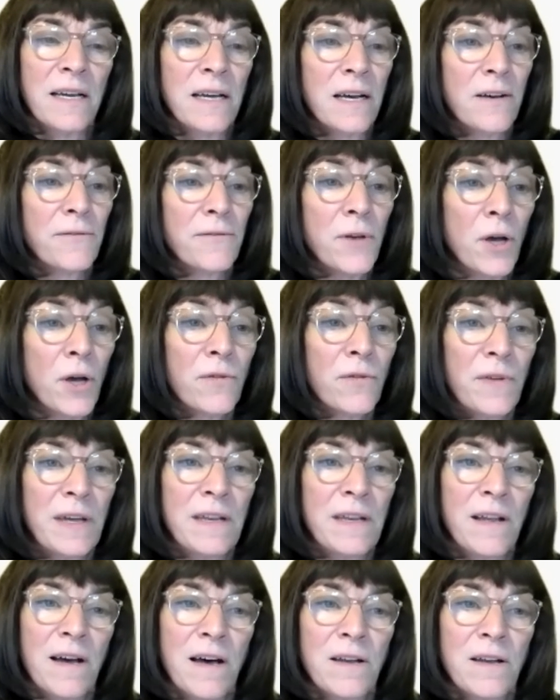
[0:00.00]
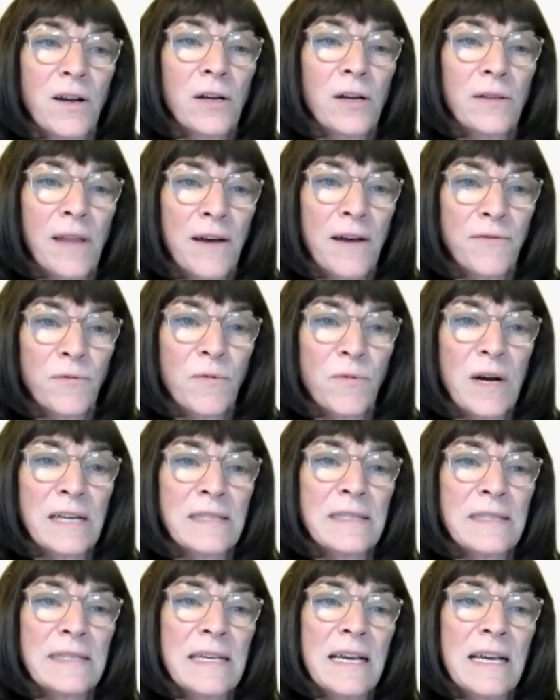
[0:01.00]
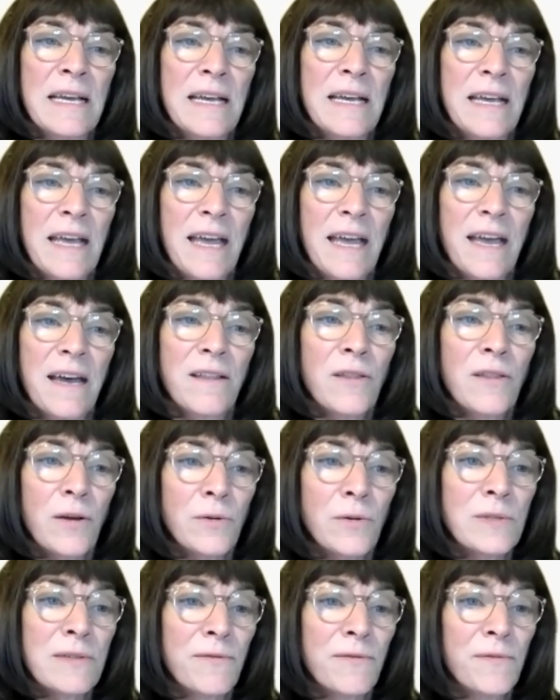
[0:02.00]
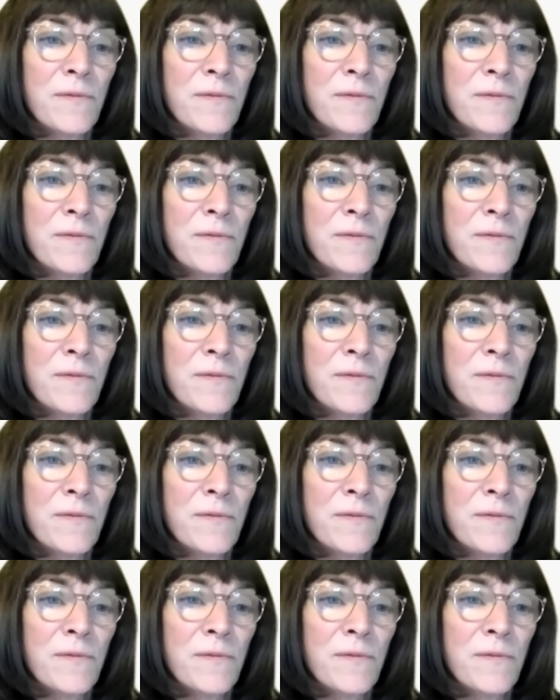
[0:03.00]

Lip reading: of COVID on our loved ones and those